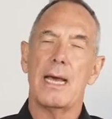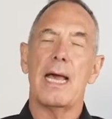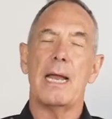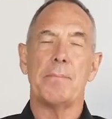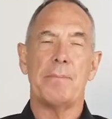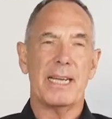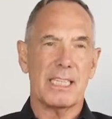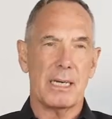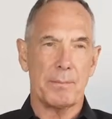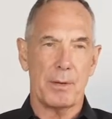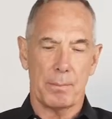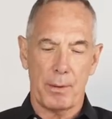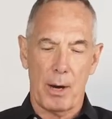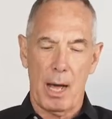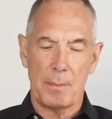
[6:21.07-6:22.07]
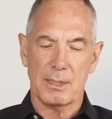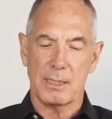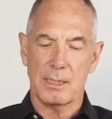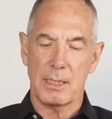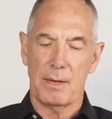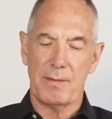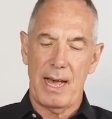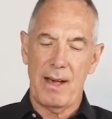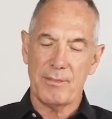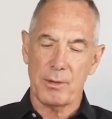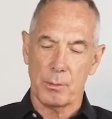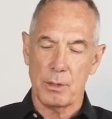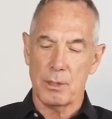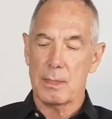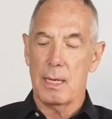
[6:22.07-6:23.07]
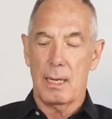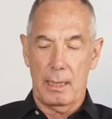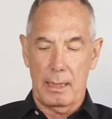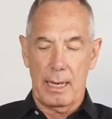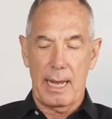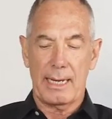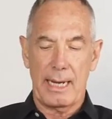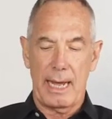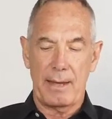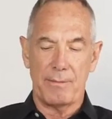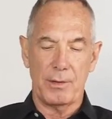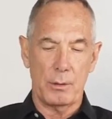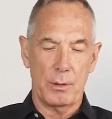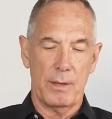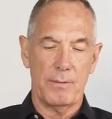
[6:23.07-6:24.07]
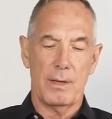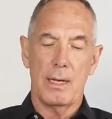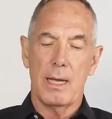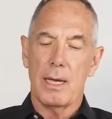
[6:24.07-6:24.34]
and pick up your props and stuff afterwards, like a votive,